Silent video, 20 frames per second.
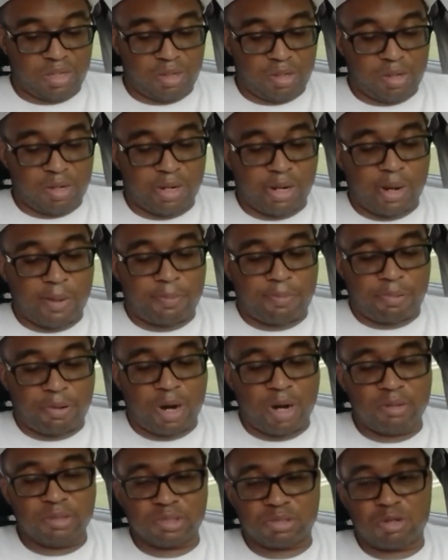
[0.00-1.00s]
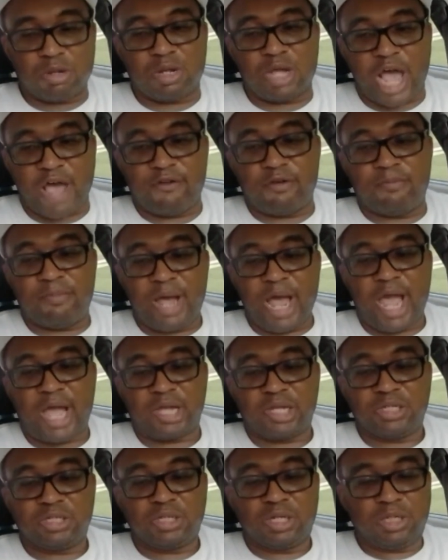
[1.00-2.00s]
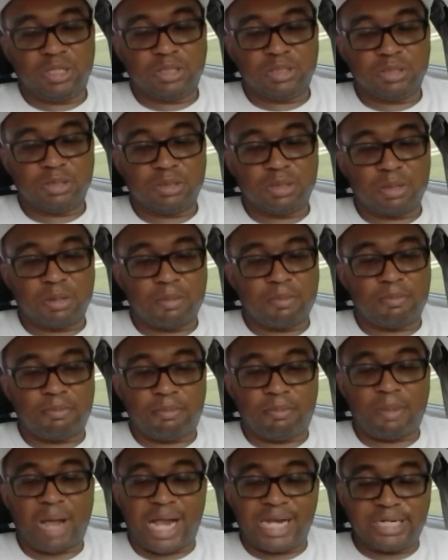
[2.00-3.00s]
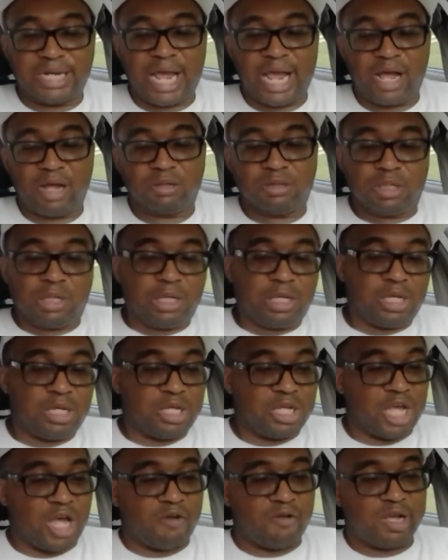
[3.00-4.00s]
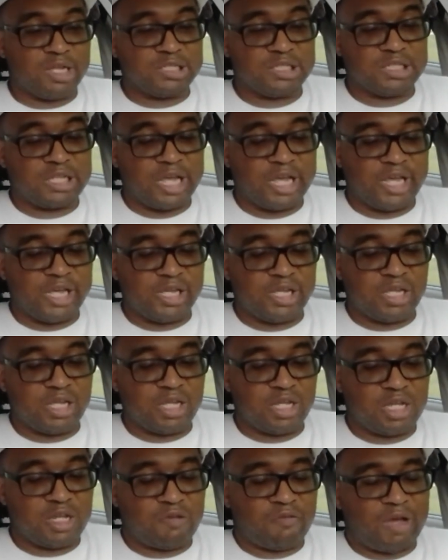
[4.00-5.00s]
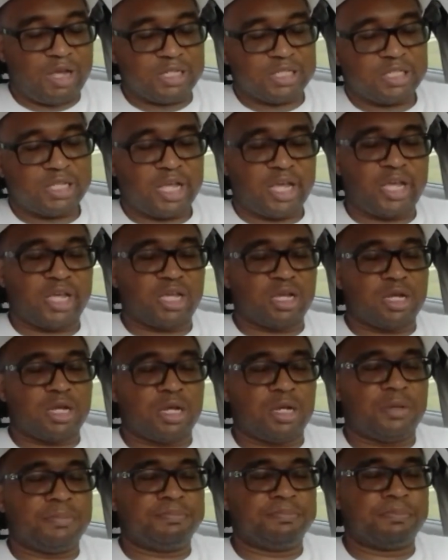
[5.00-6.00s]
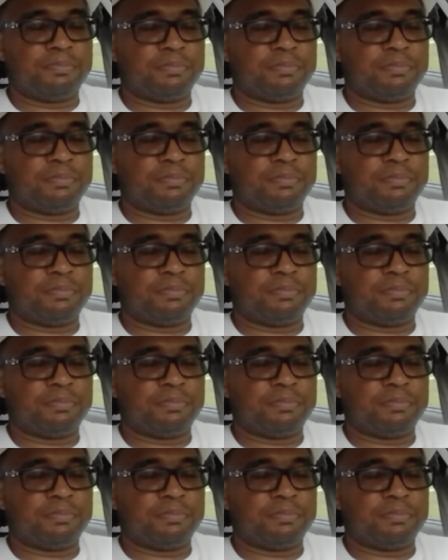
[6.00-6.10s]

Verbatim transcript: I promise gonna have it back by now. Now I say if I say um,